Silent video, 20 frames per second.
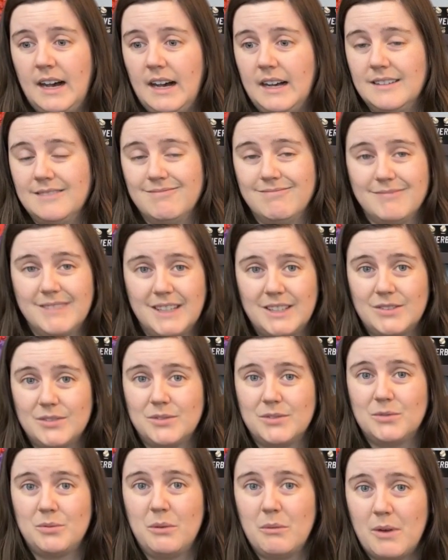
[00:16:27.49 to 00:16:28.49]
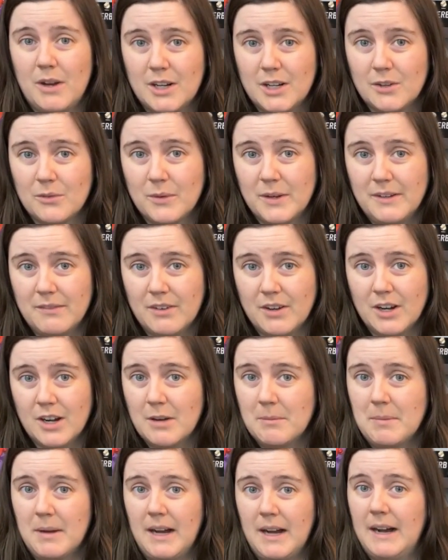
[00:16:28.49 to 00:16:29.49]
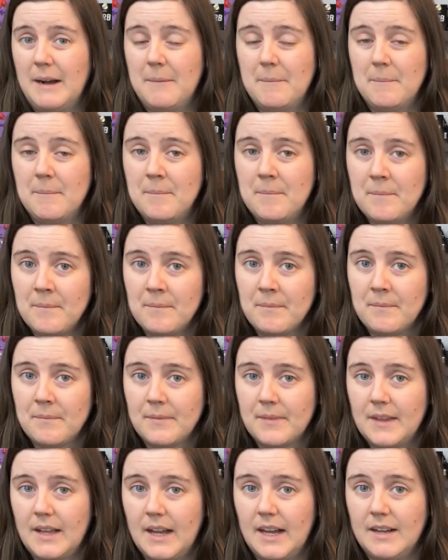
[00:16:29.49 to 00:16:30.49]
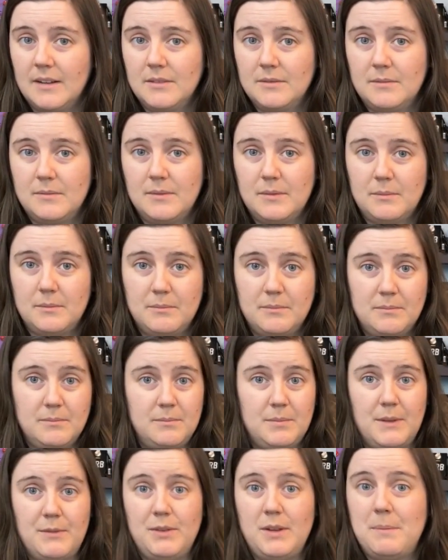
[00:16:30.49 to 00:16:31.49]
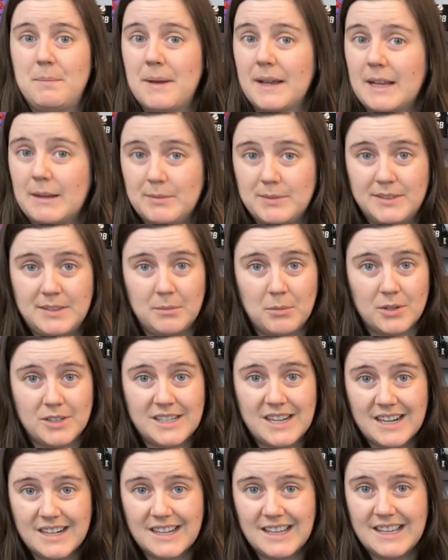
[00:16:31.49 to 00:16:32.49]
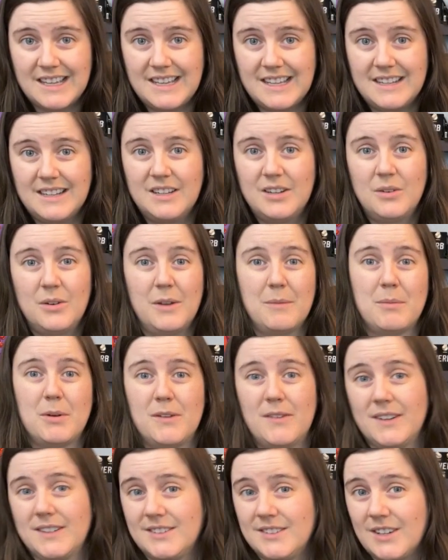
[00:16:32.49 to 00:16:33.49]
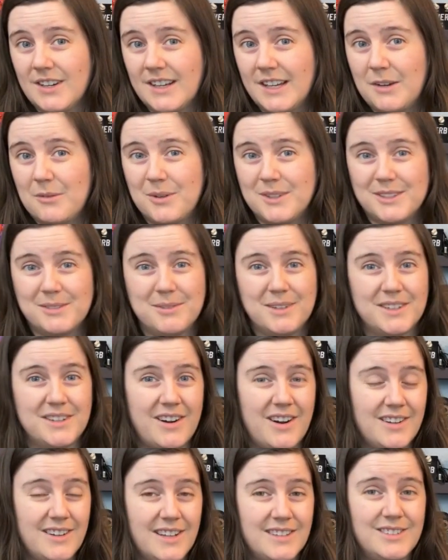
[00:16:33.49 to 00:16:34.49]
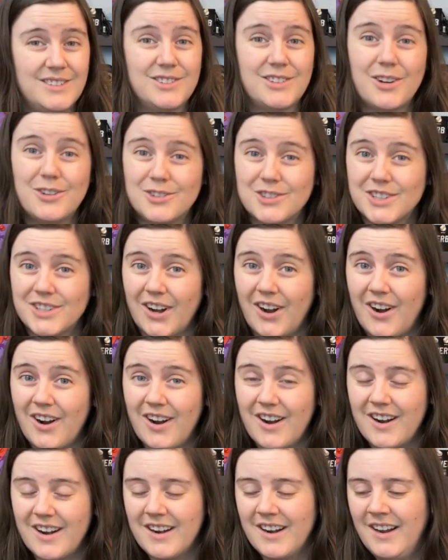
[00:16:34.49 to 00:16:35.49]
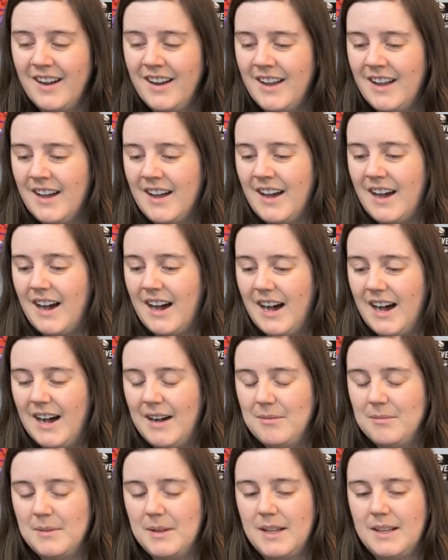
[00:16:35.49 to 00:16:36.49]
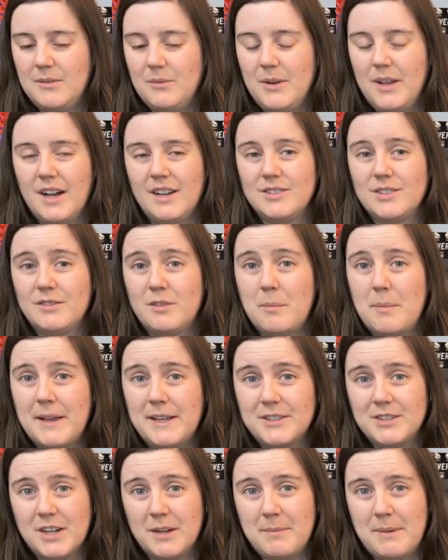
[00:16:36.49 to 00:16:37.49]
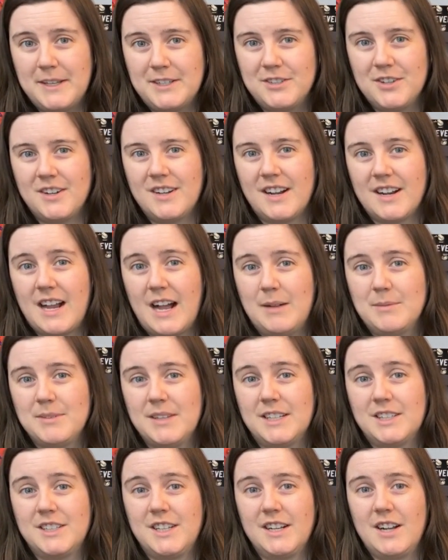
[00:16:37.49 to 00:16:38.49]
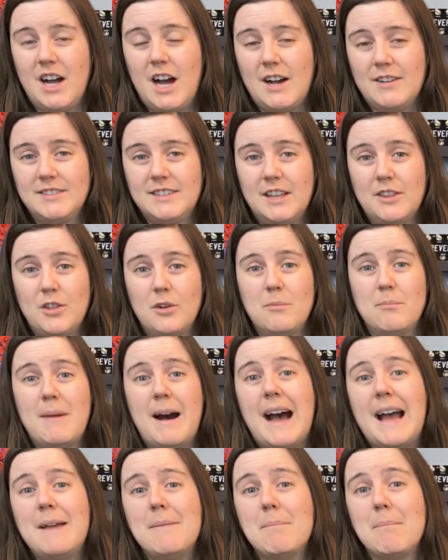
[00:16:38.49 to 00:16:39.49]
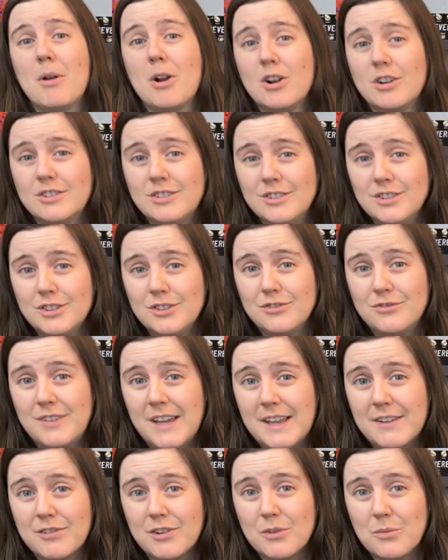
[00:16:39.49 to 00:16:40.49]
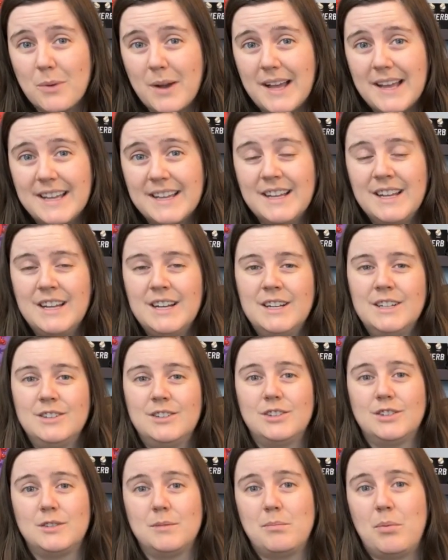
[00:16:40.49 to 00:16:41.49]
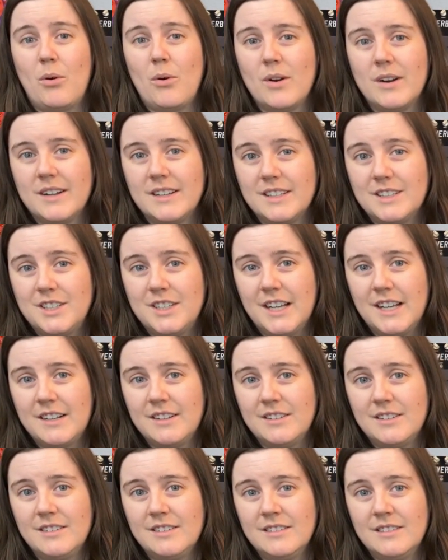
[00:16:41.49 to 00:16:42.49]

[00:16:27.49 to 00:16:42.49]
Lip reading: links for Sweetwater, Reverb. If you need pickups, Seymour Duncan. We have Perfect Circuit, want some guitar lessons, Coach Guitar. We also have a Patreon at patreon.com/getoffset. Though my personal favorite way to support the channel